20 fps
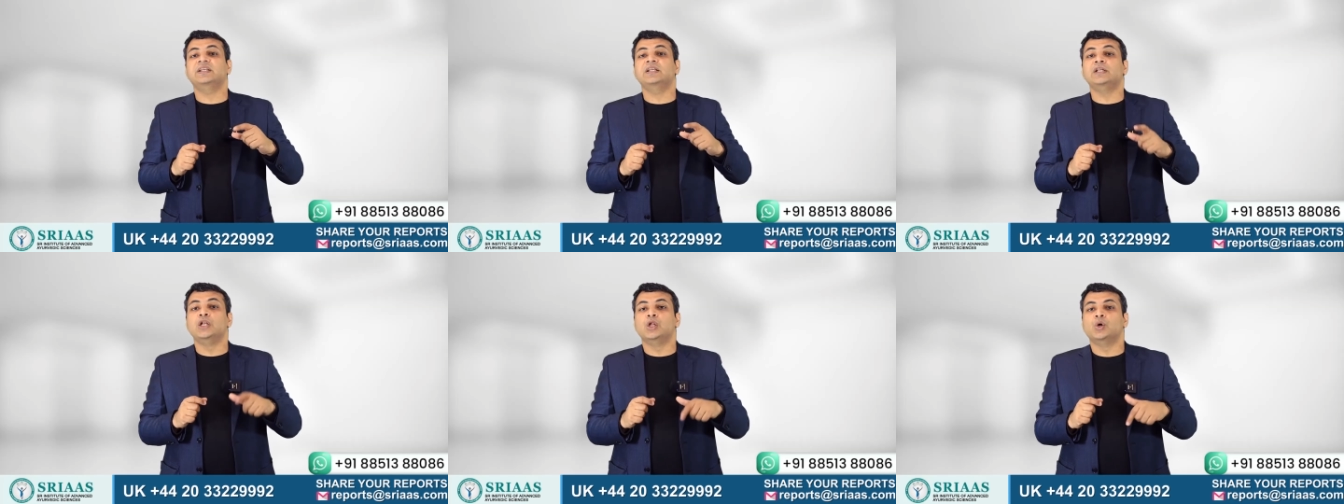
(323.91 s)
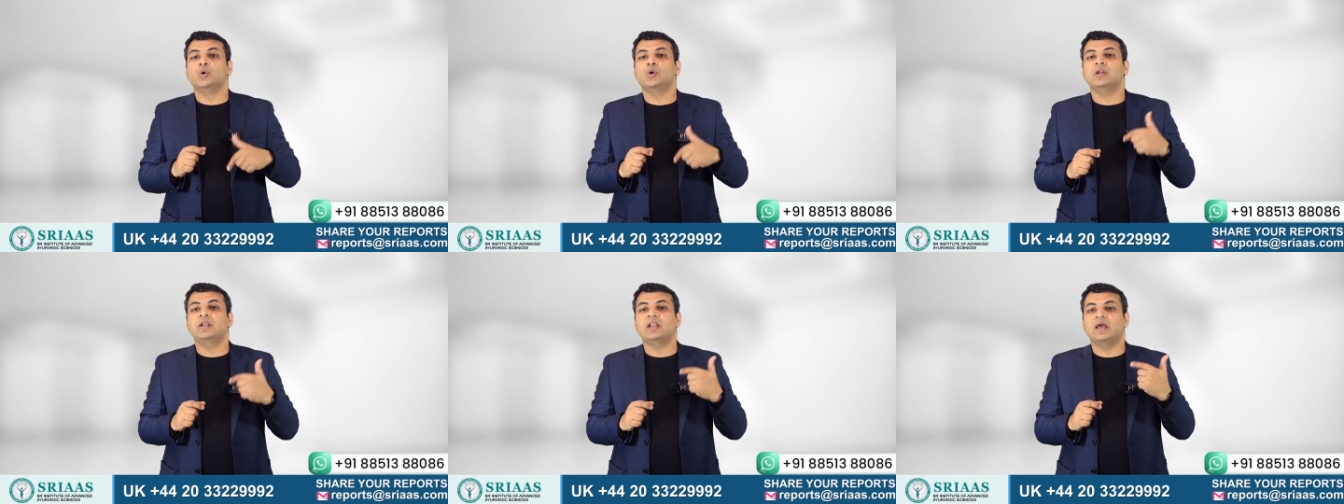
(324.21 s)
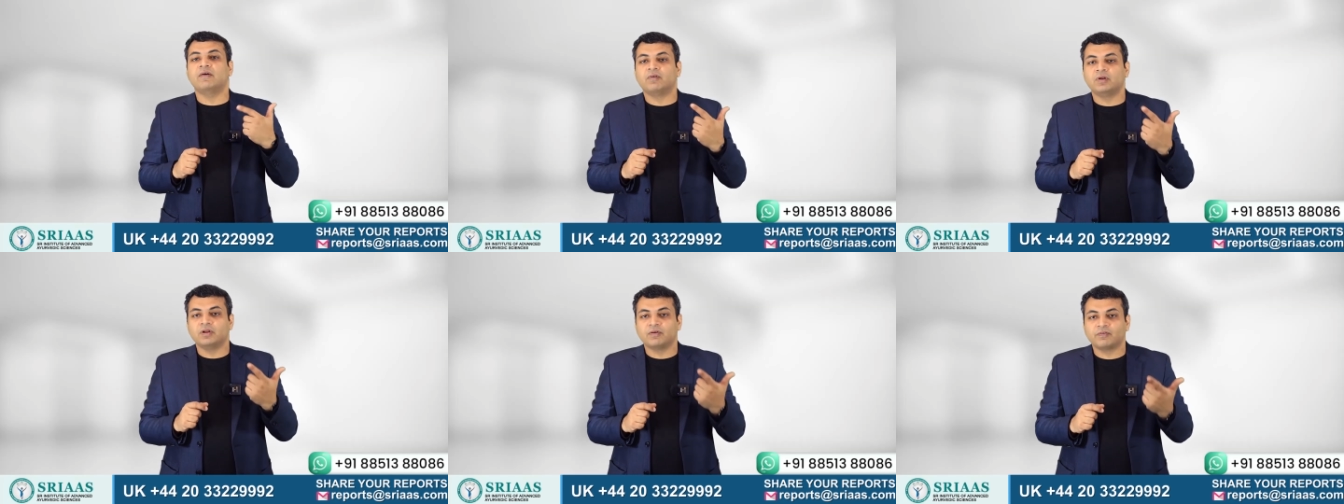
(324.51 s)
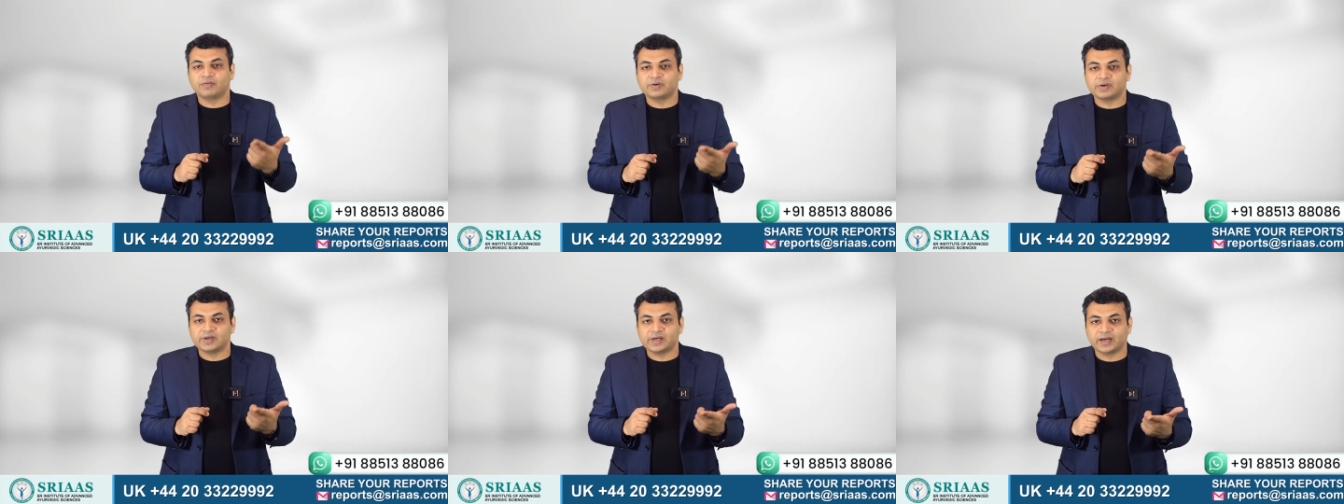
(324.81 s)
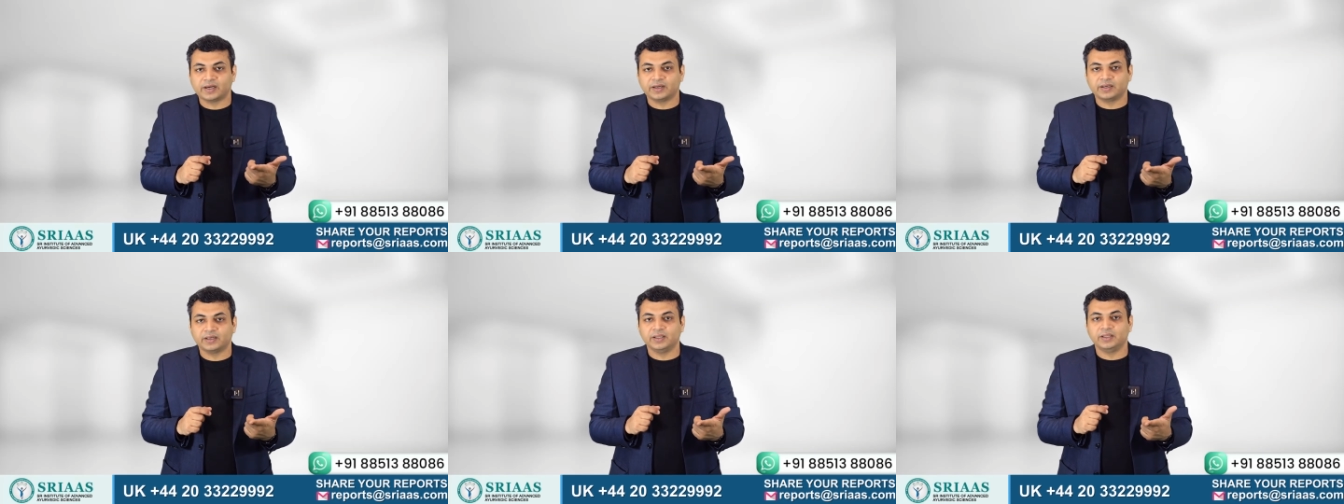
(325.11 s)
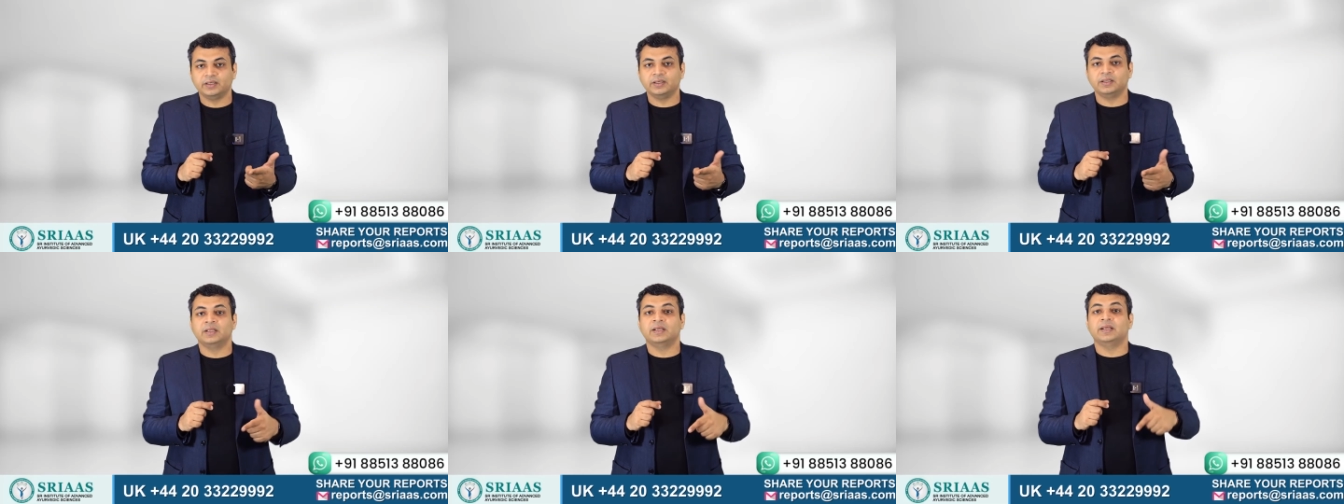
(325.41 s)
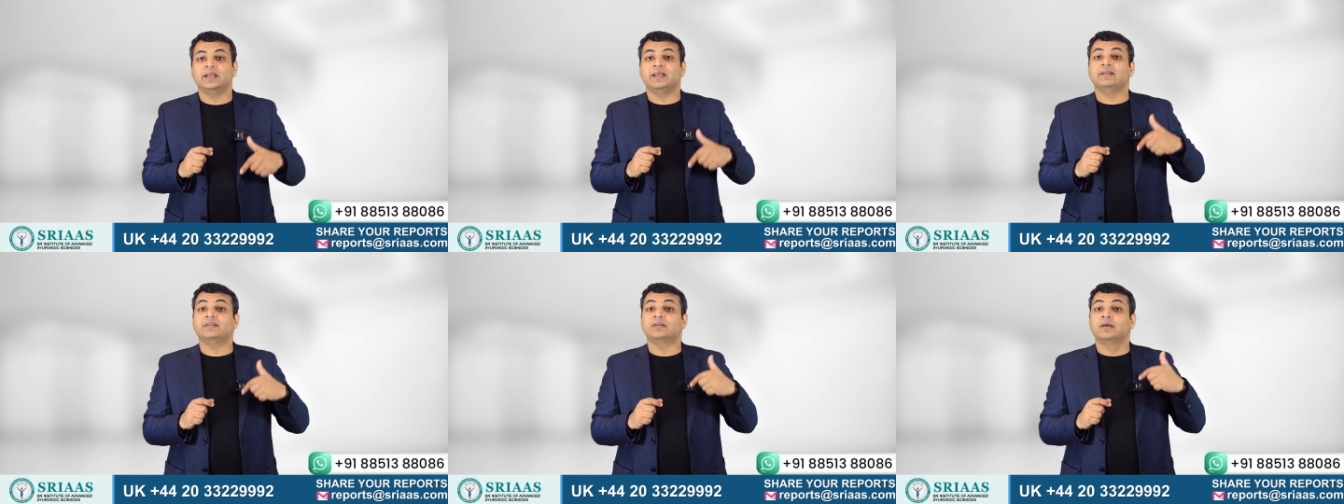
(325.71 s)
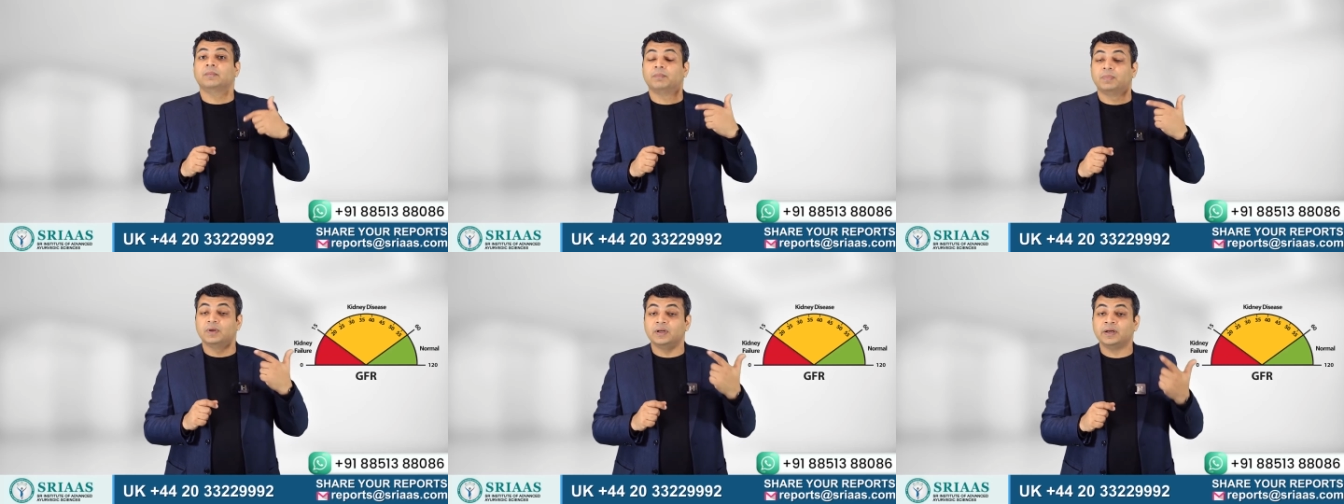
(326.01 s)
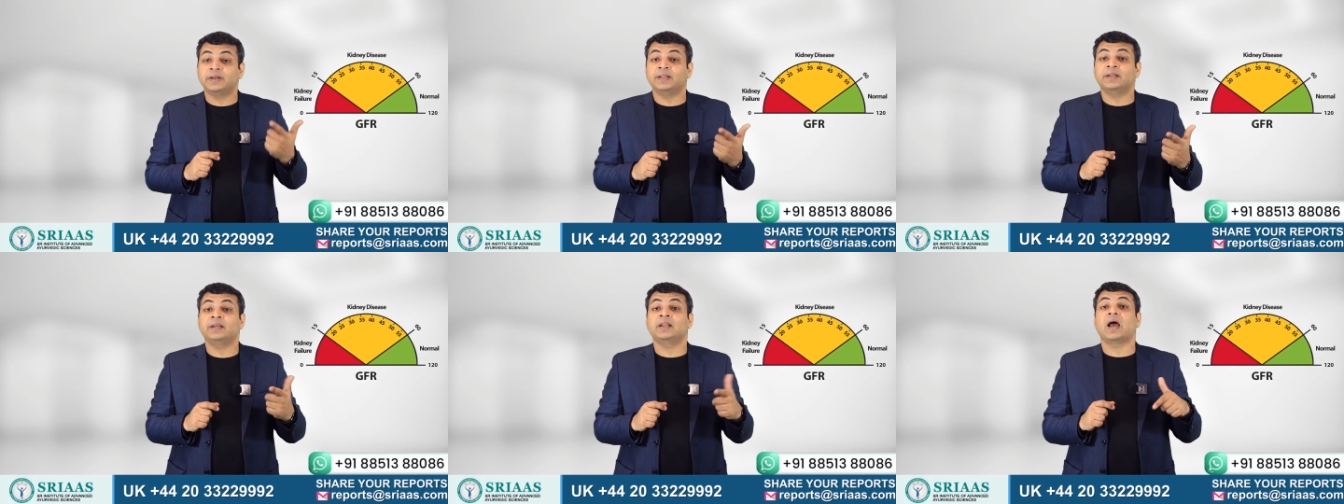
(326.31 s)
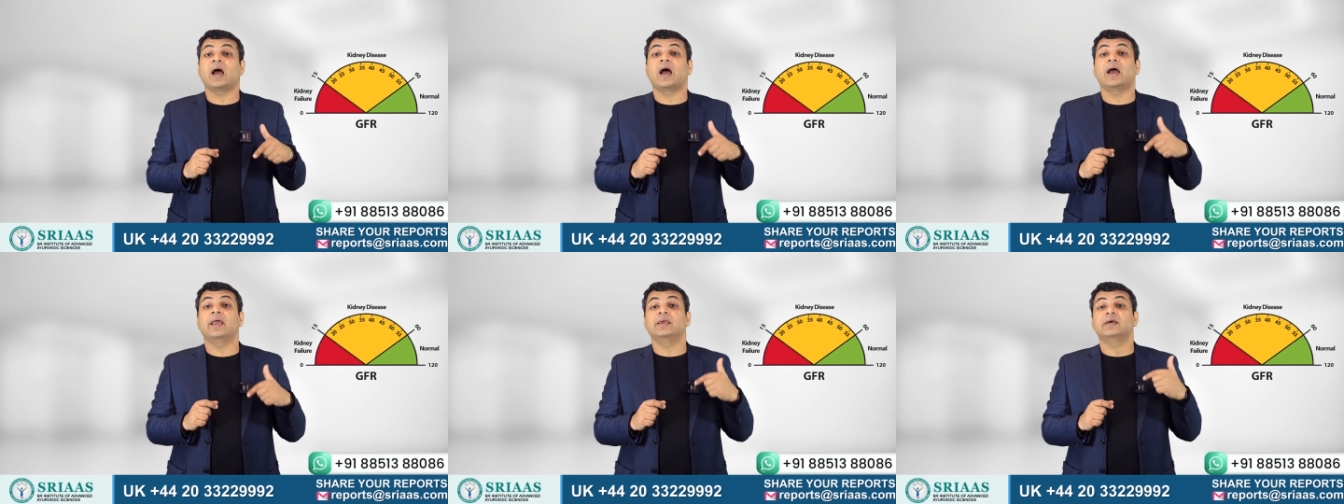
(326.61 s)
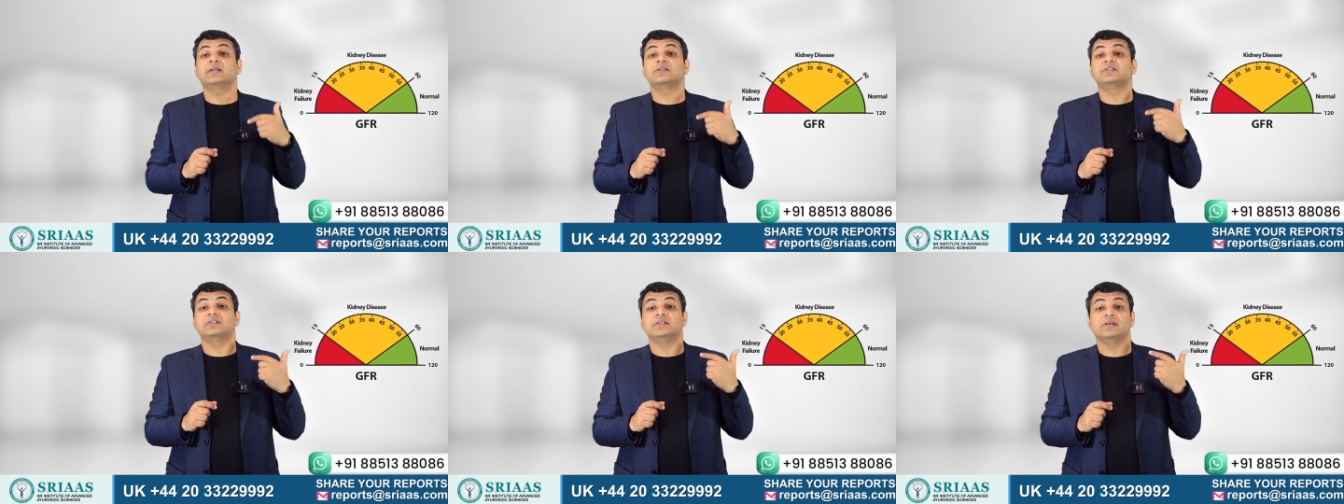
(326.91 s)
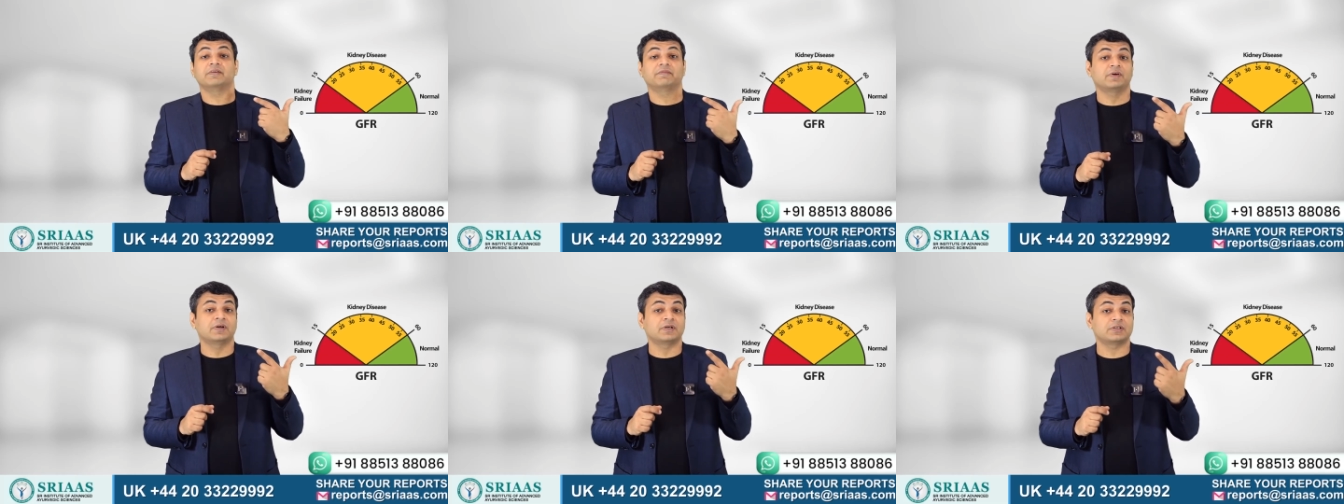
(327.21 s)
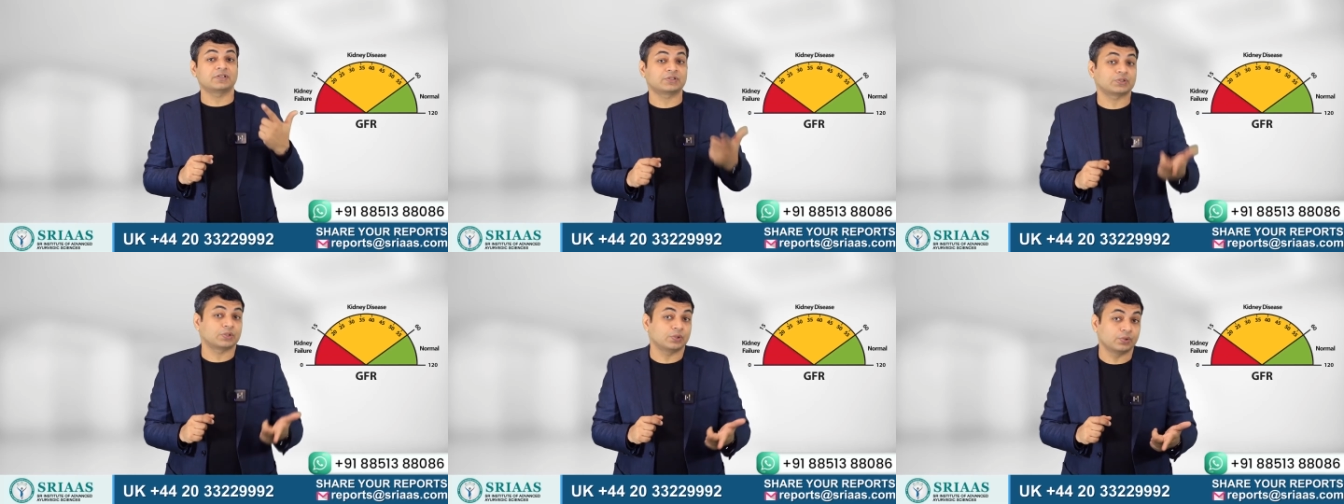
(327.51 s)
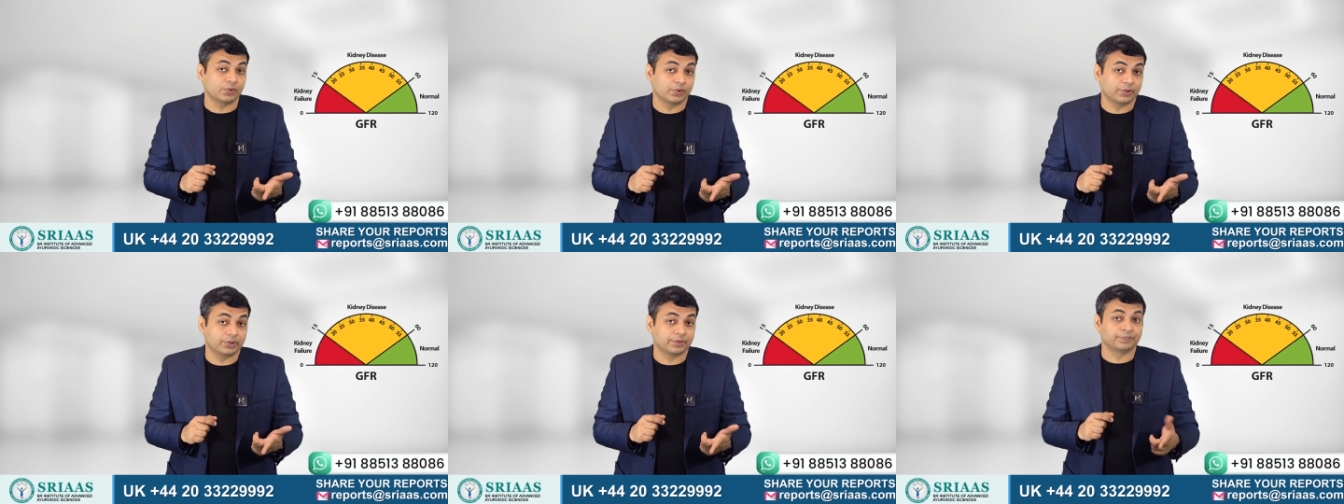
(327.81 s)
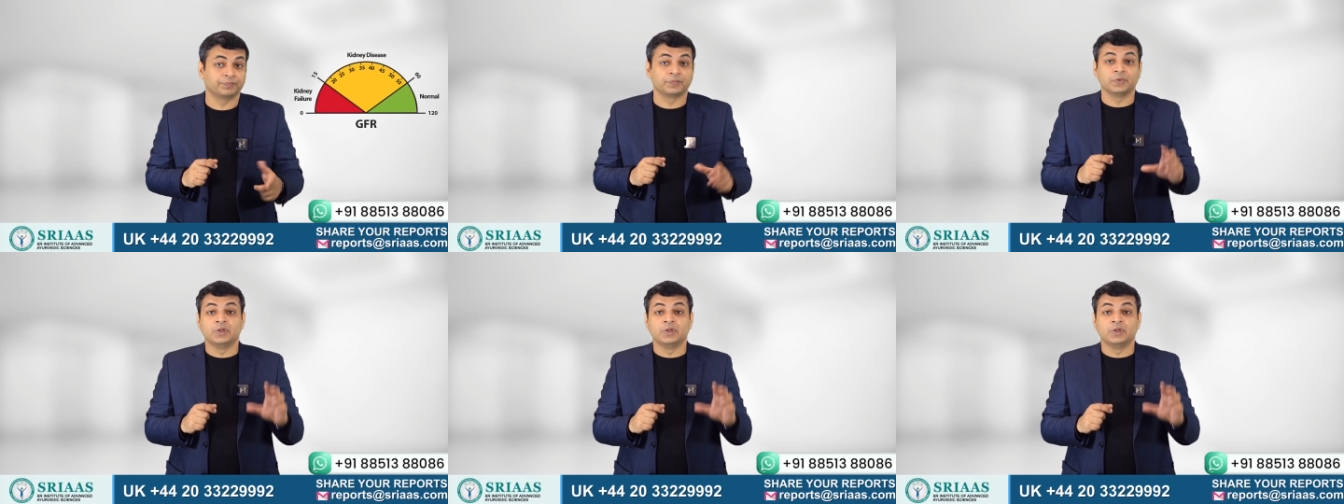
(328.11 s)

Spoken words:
in lower level of creatinine in the blood and higher GFR score.